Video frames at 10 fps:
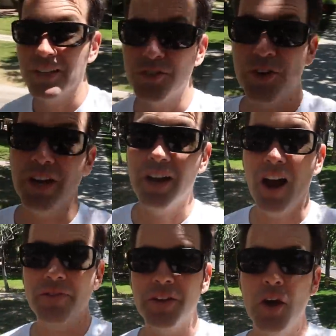Kids are drinking
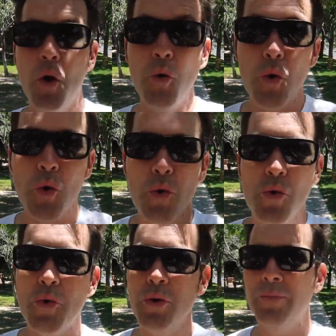coffee.
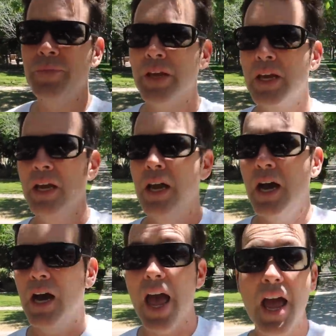Ooh.
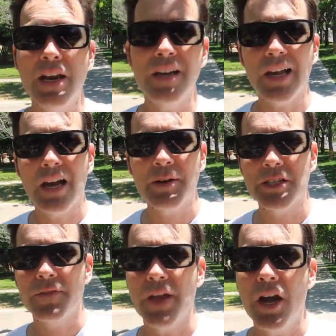And I got
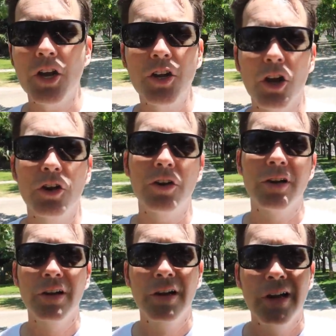myself a
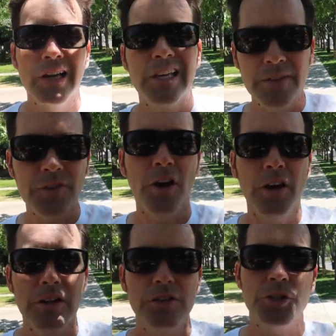$100 gift
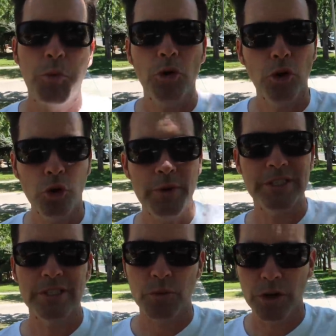card to support a local
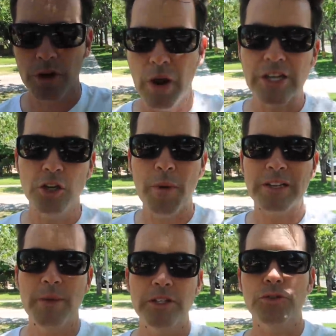business. We're gonna actually go back
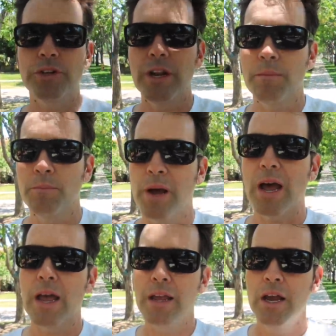to Main Street and
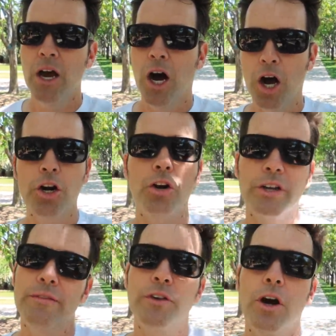buy a
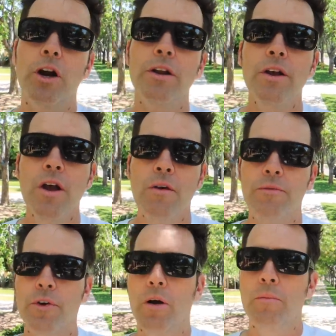$100 gift card
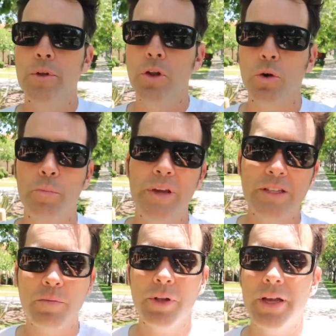from the local
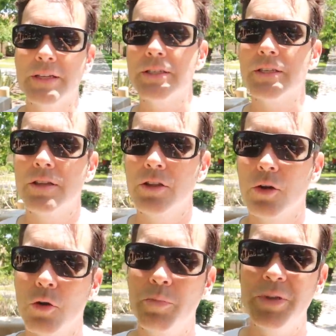pizza place, the local